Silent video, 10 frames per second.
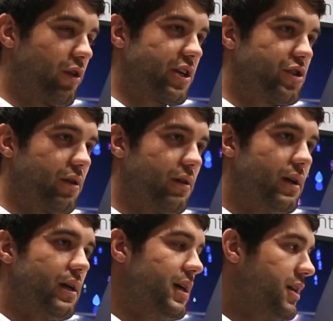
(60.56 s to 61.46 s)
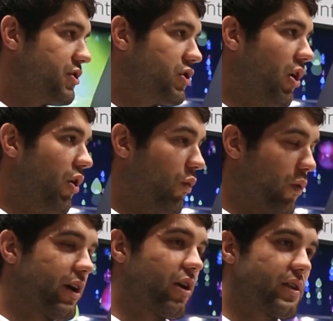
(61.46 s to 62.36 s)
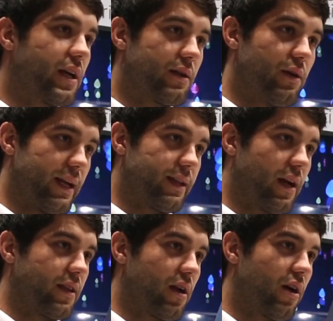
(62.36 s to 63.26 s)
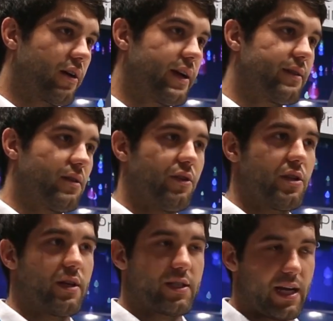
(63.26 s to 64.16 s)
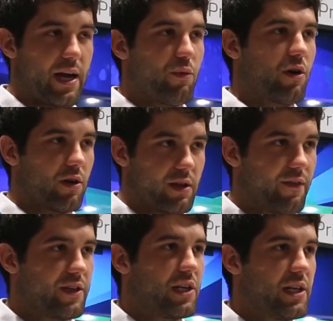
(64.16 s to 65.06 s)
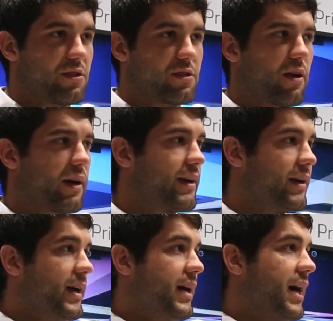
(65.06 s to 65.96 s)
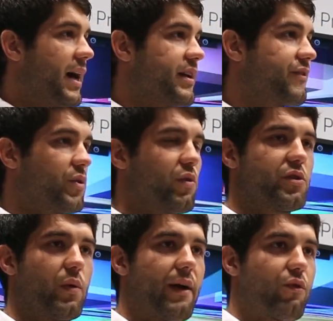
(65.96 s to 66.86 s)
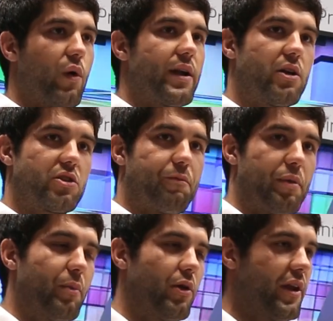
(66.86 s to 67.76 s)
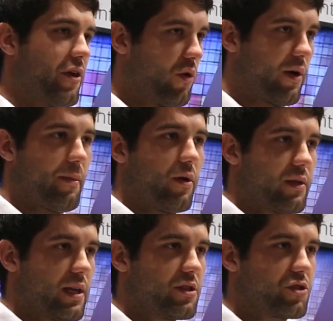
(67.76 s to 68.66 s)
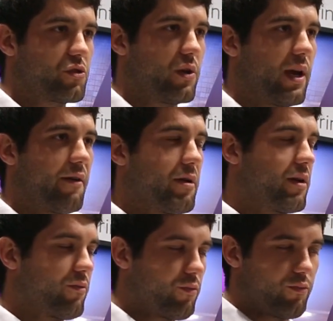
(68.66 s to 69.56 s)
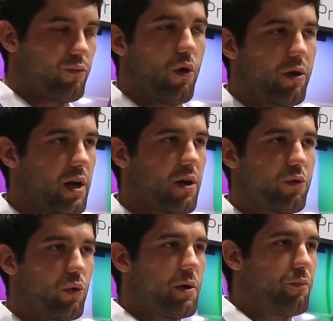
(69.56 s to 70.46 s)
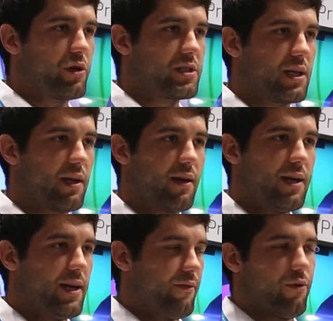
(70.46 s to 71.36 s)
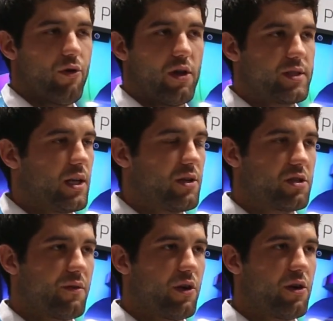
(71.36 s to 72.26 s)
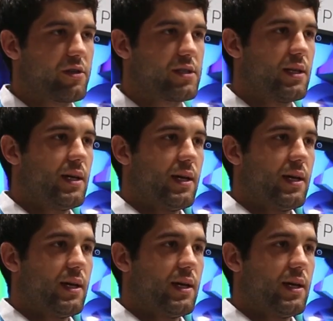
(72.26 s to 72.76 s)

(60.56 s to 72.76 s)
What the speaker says: production. So we got that target. On the other side, we got the evangelization target. And afterward, we have quite a lot of people that know about the industry, have been working on 3D printing for lots of years.